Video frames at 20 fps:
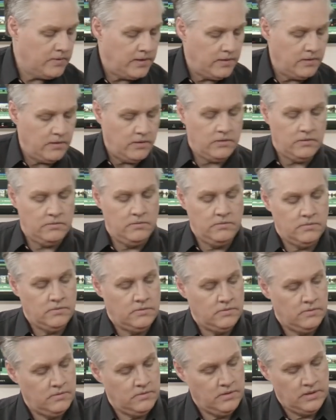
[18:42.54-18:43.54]
And I'll
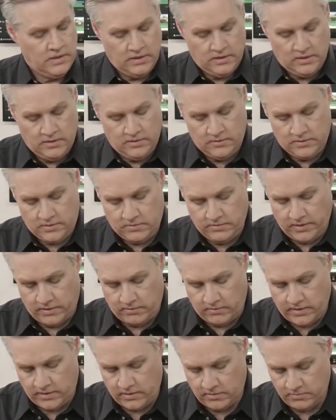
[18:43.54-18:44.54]
swing it
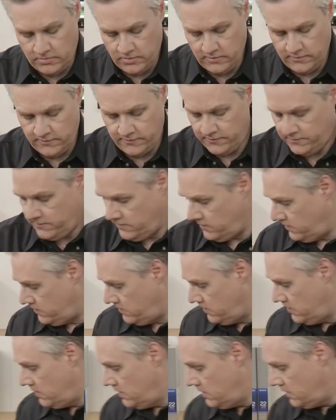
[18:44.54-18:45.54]
around. I'll move
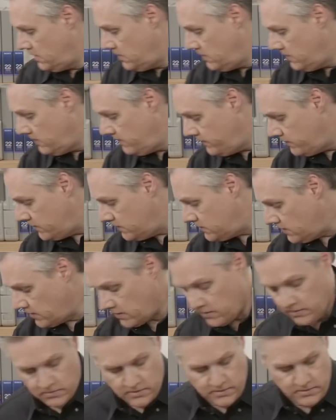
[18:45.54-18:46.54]
this out
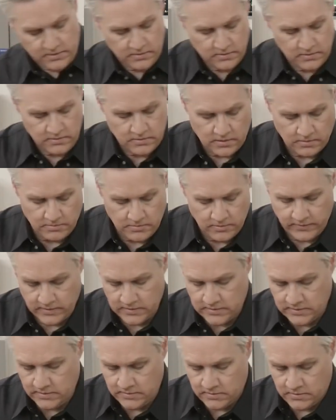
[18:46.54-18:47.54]
of the way. I'll move that
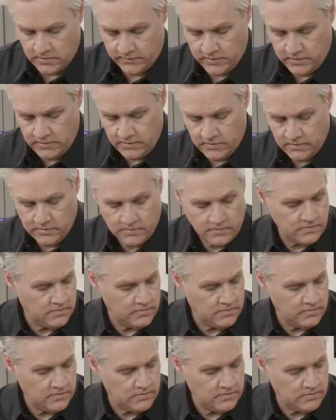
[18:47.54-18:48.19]
sensor over here.